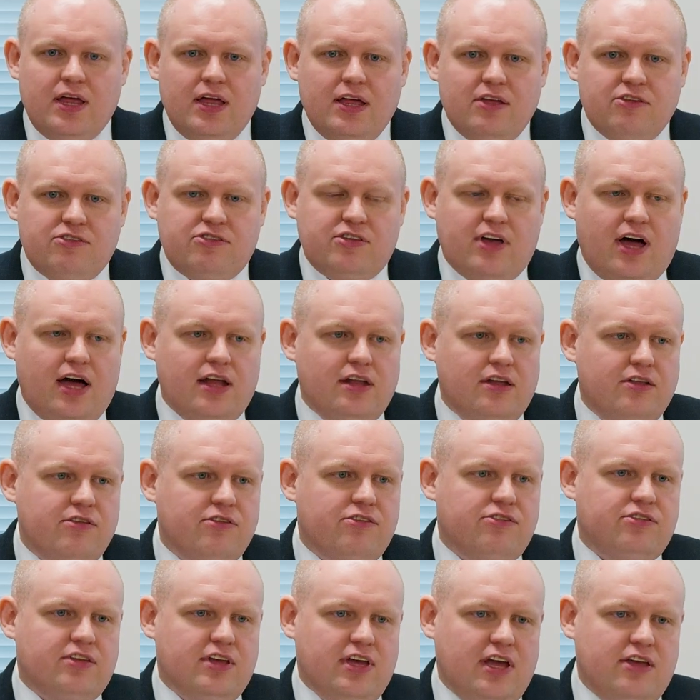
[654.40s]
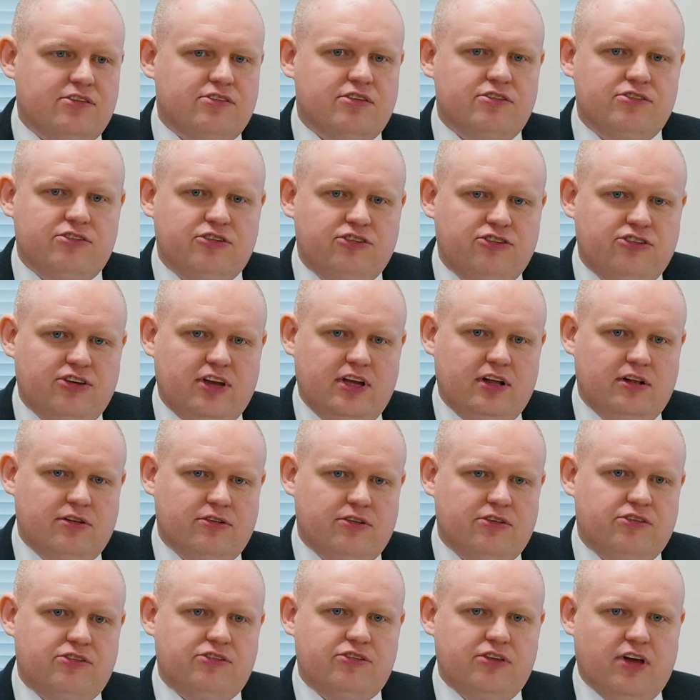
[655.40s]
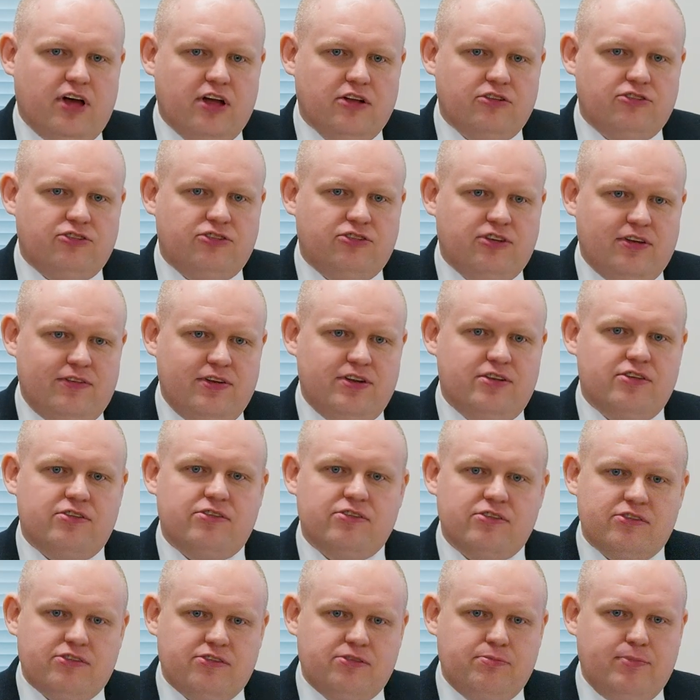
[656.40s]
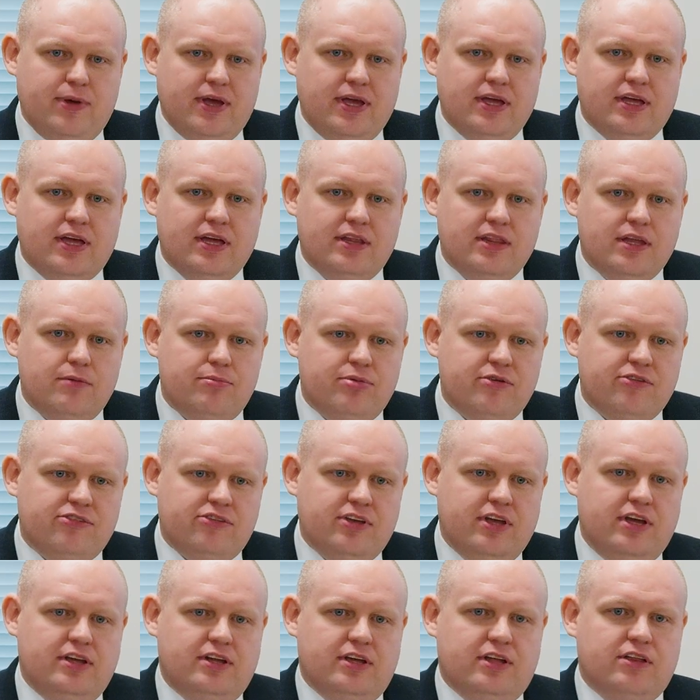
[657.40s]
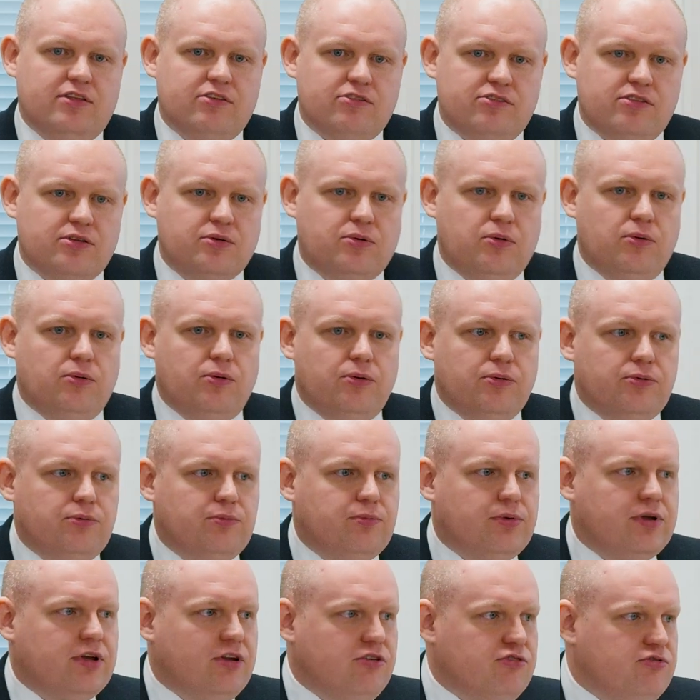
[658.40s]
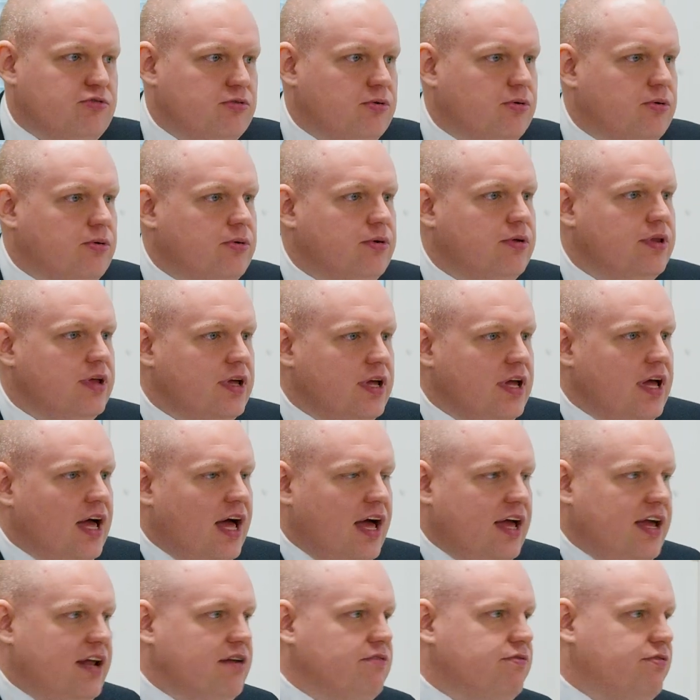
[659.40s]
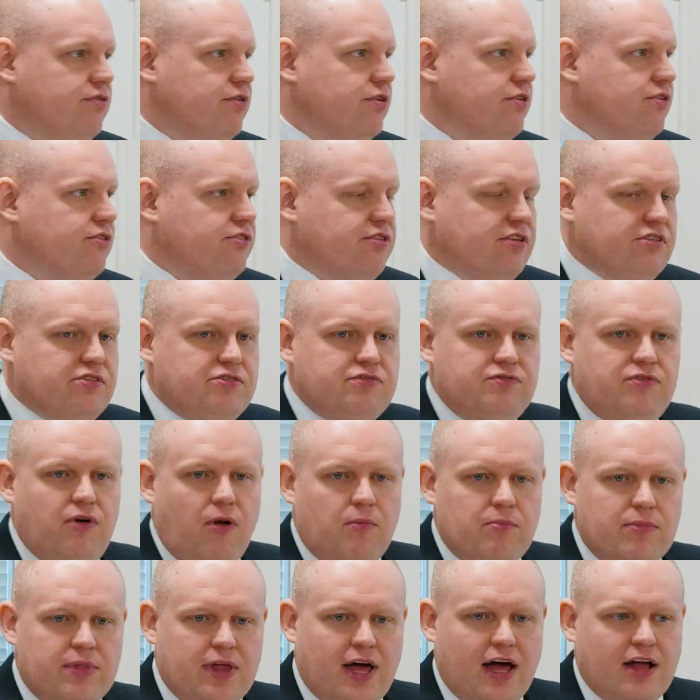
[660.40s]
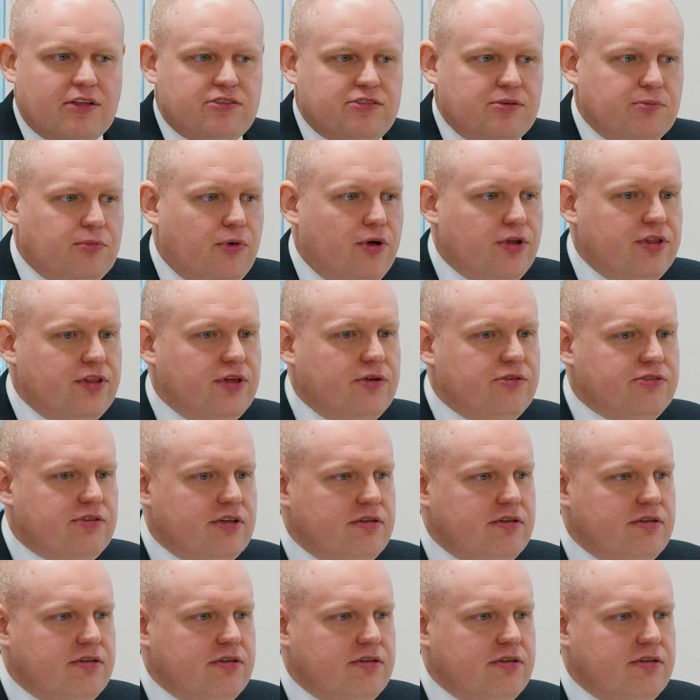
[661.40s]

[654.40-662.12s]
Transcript: silence isn't a shield as such. If he doesn't speak in the proceedings, the court can draw inferences from that. And one of those